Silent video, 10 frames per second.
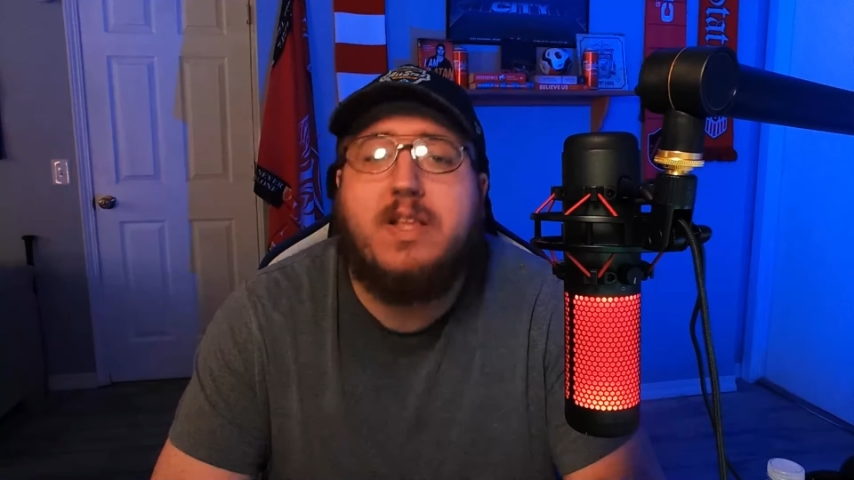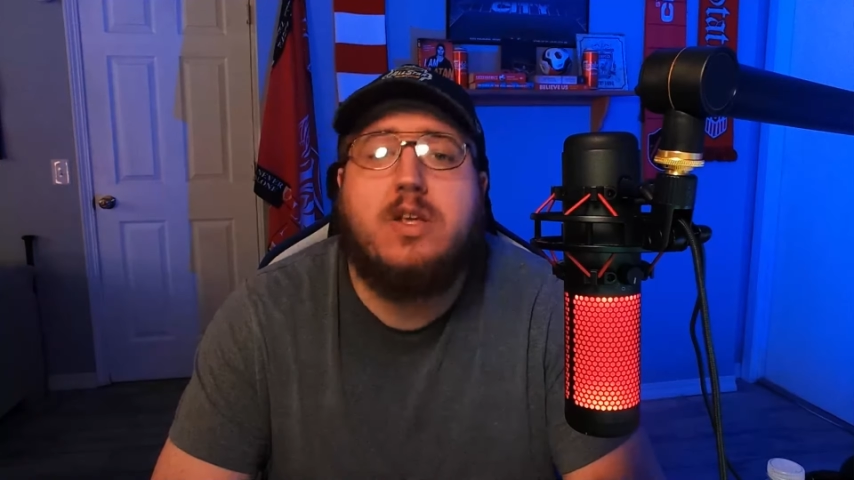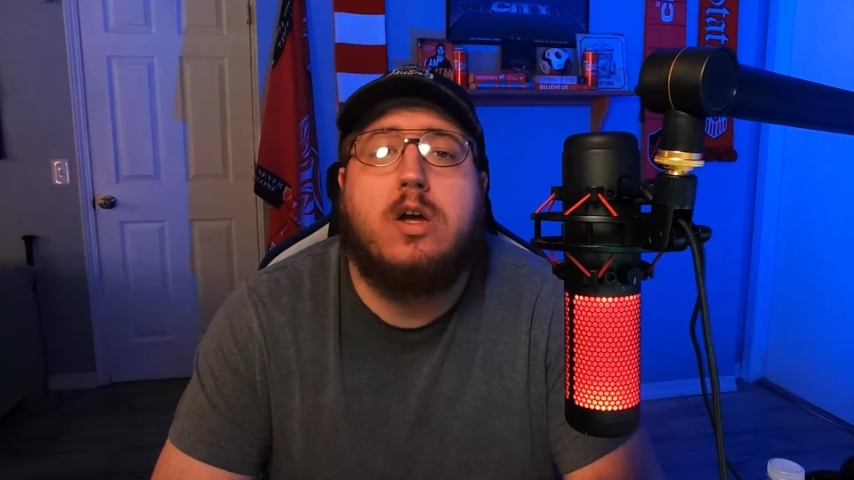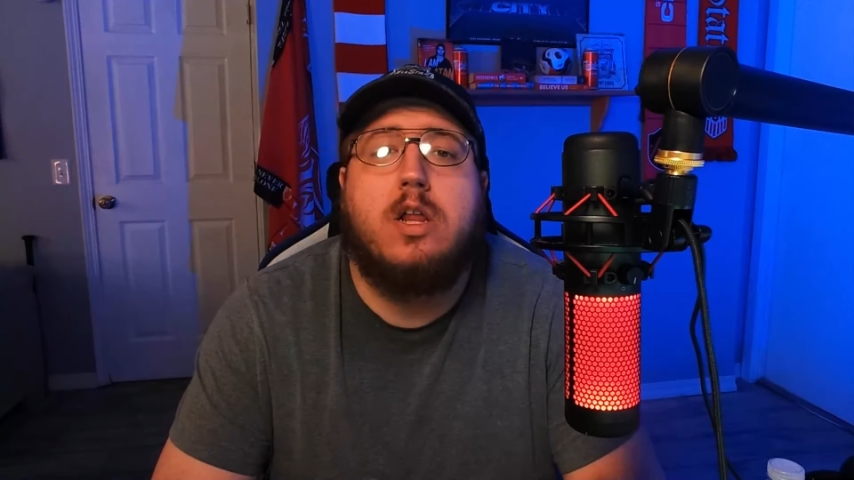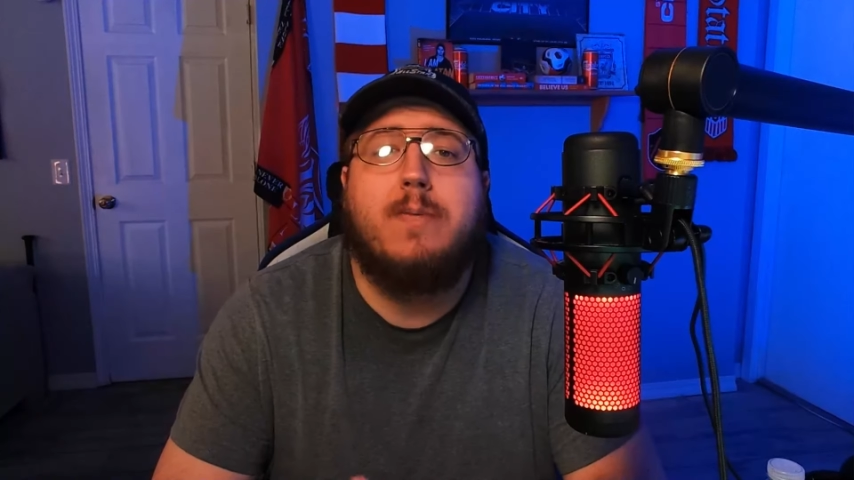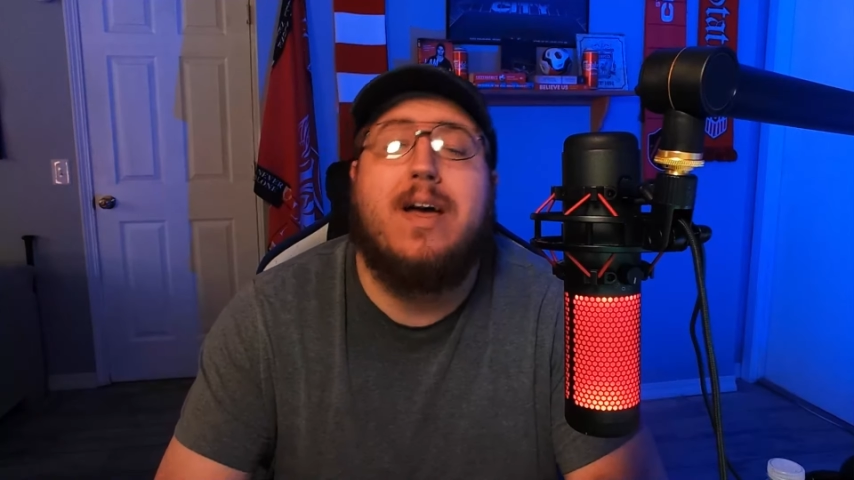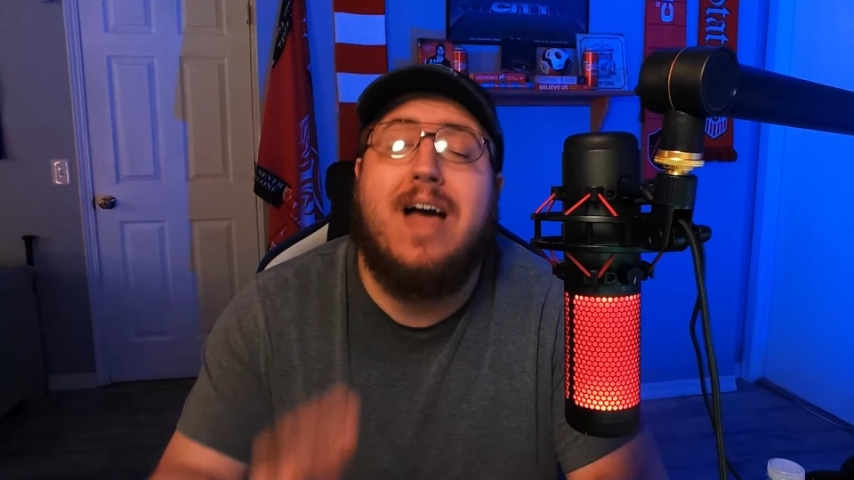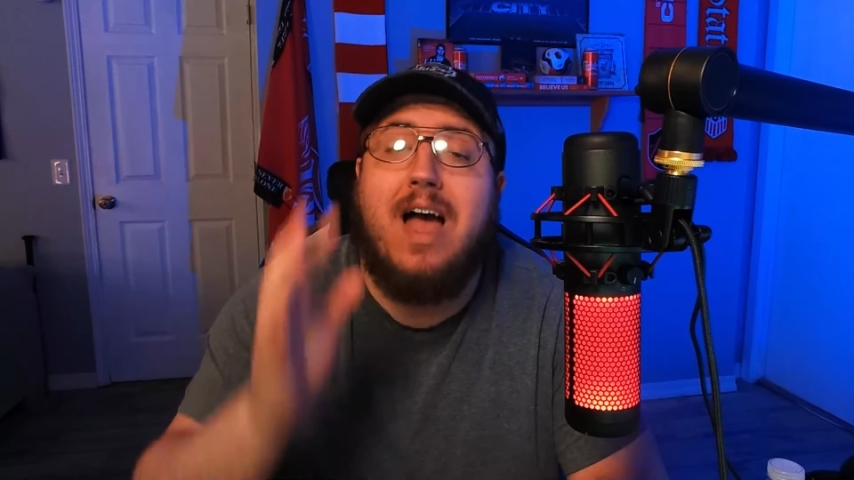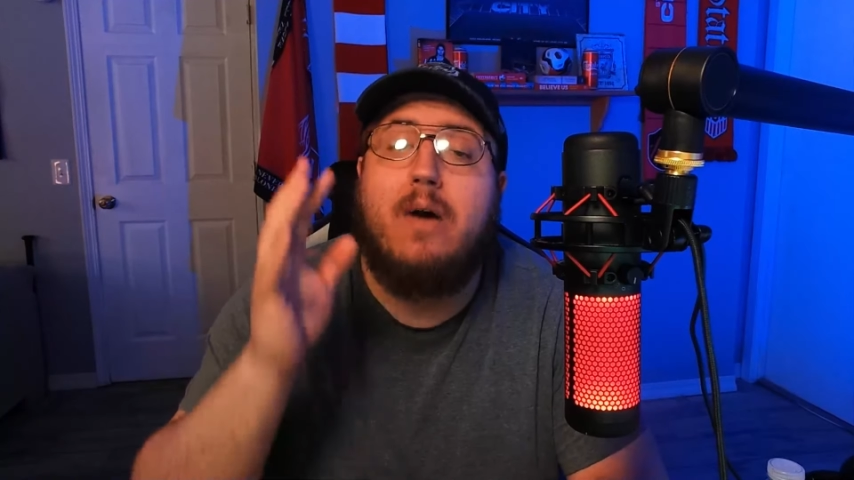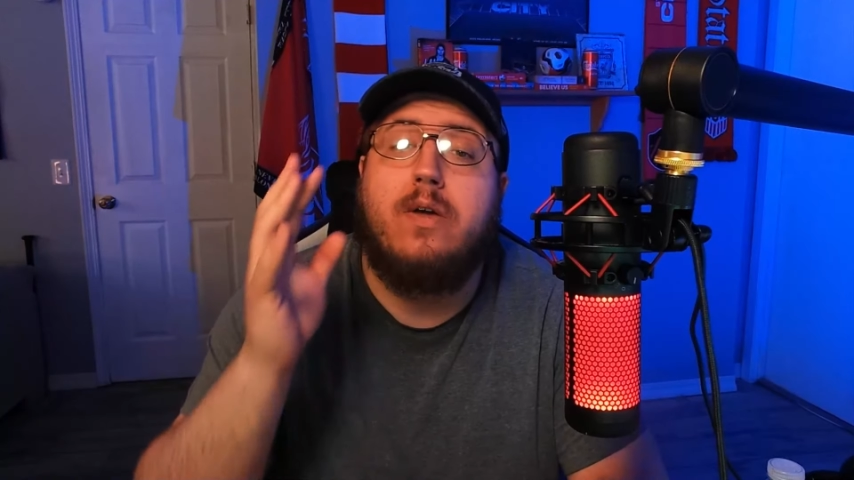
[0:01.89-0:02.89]
talking about
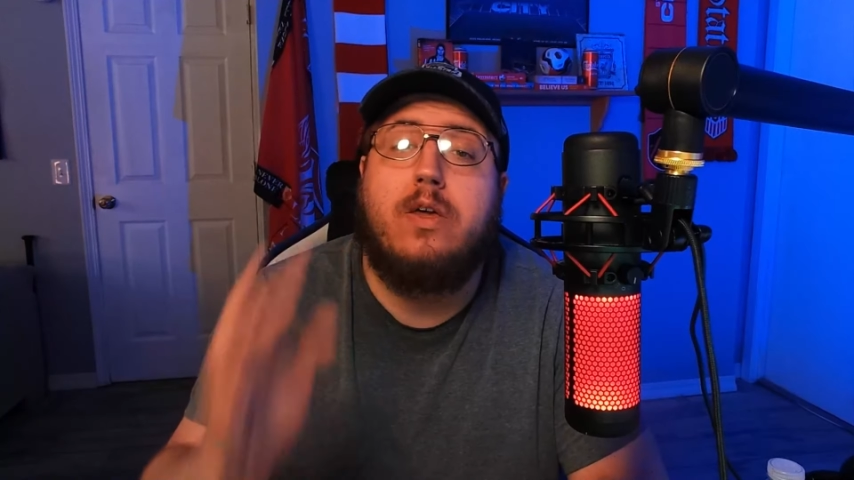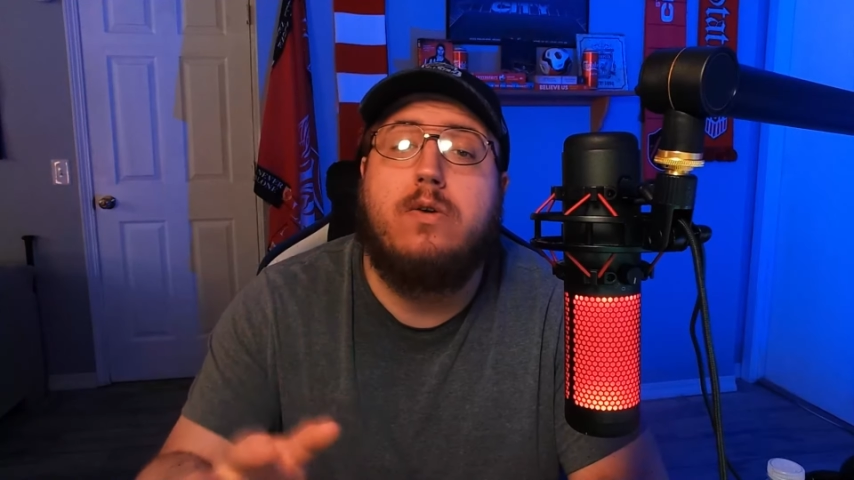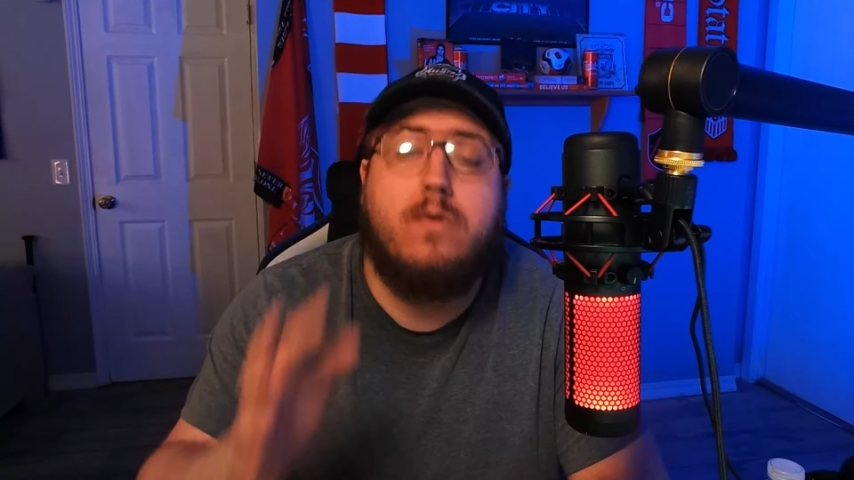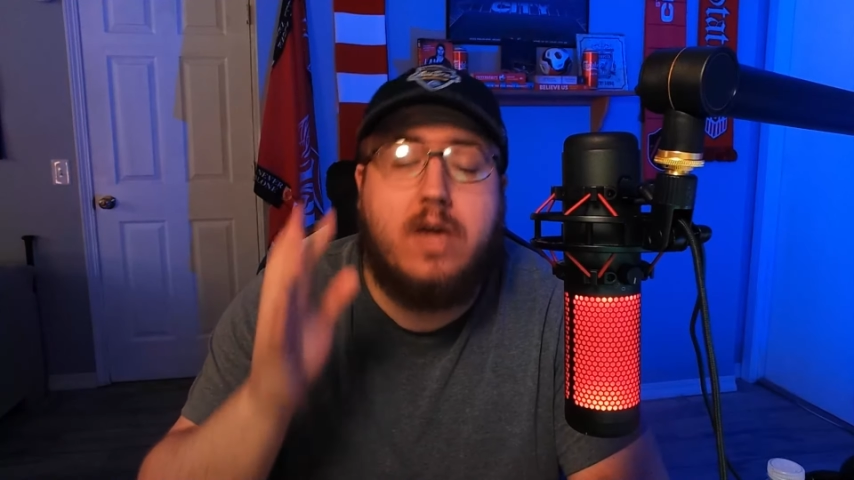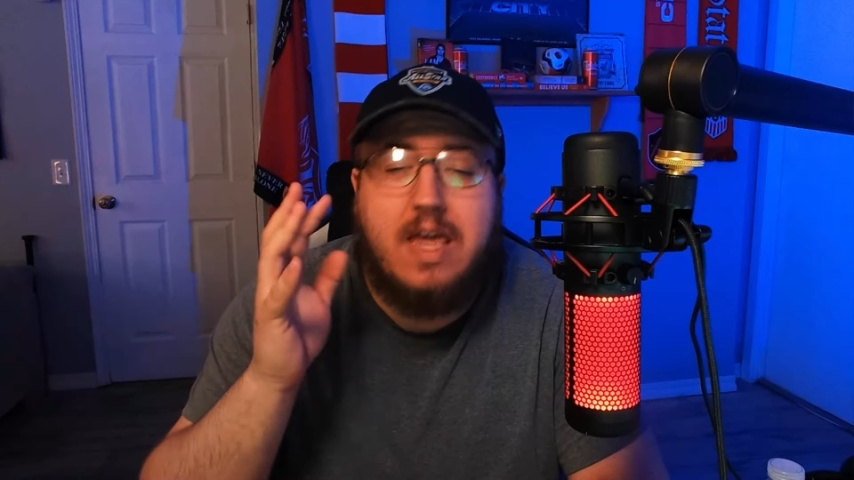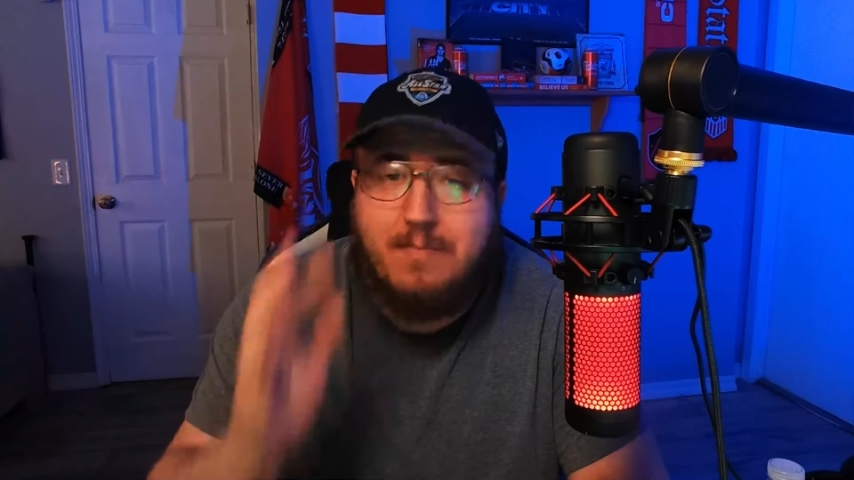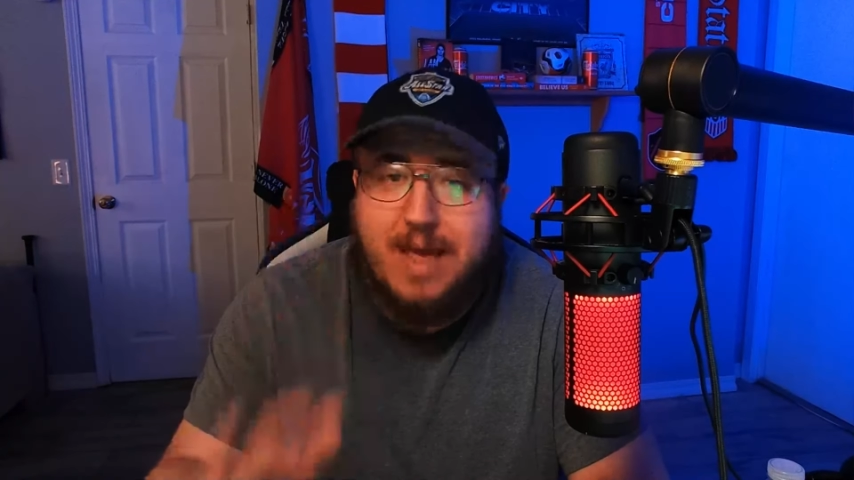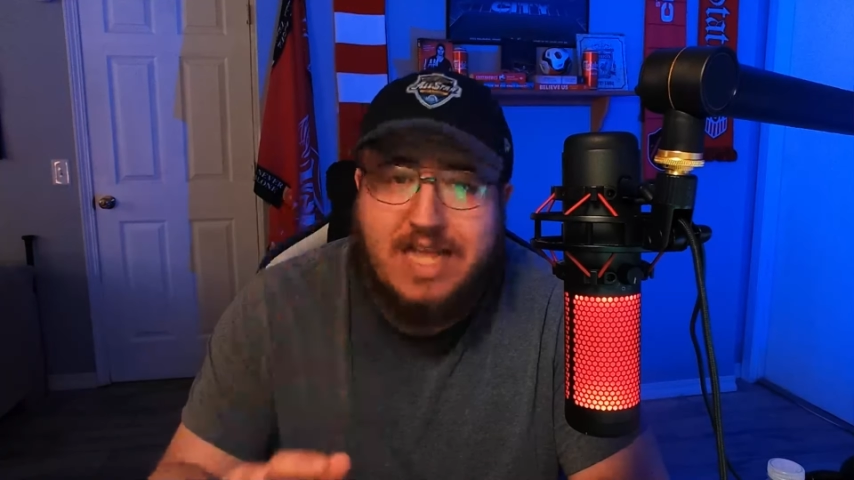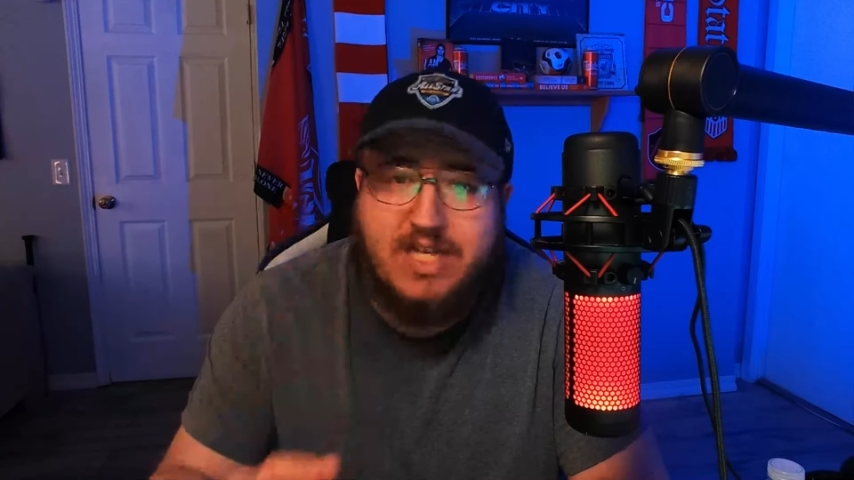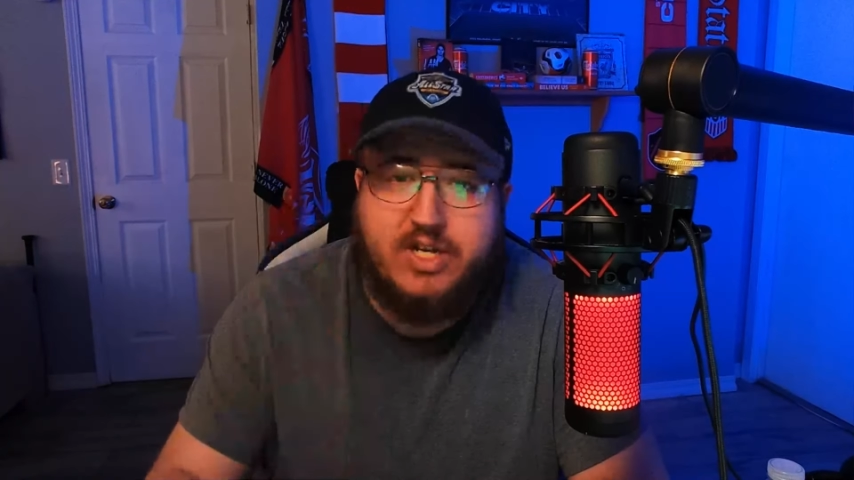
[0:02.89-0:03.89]
how you can
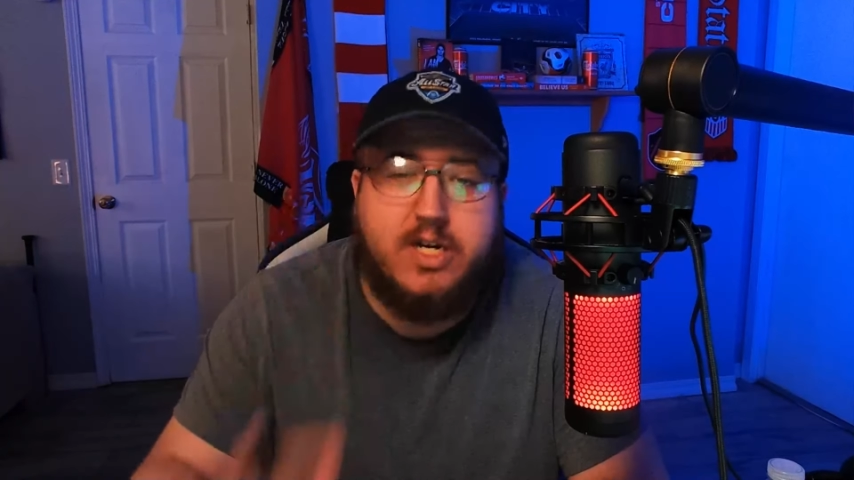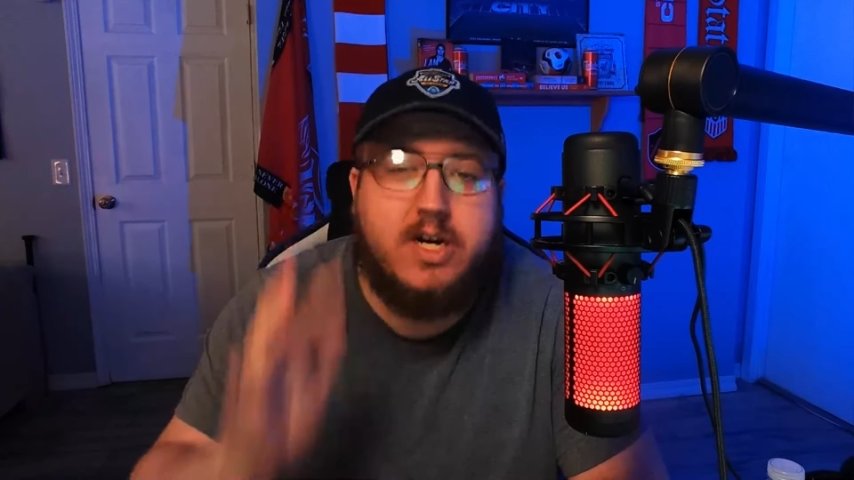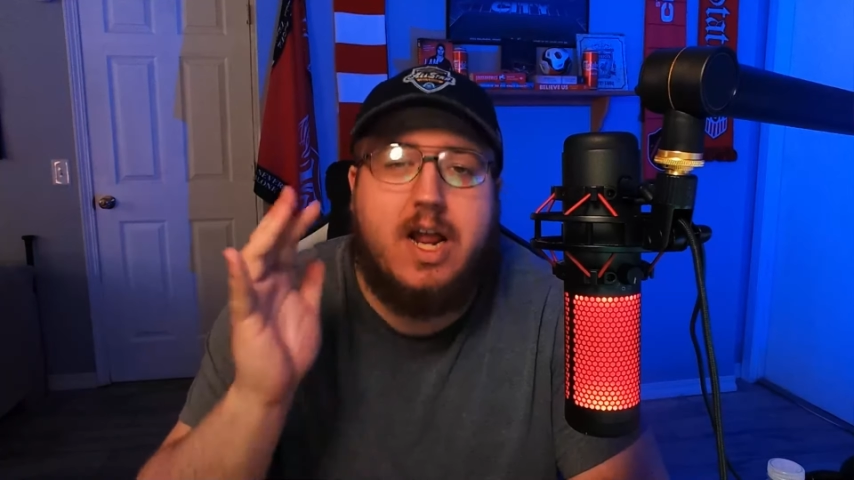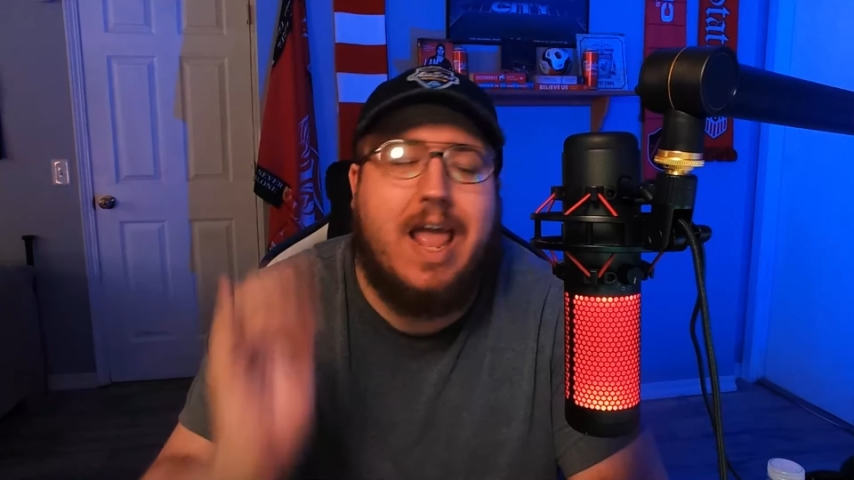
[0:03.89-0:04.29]
master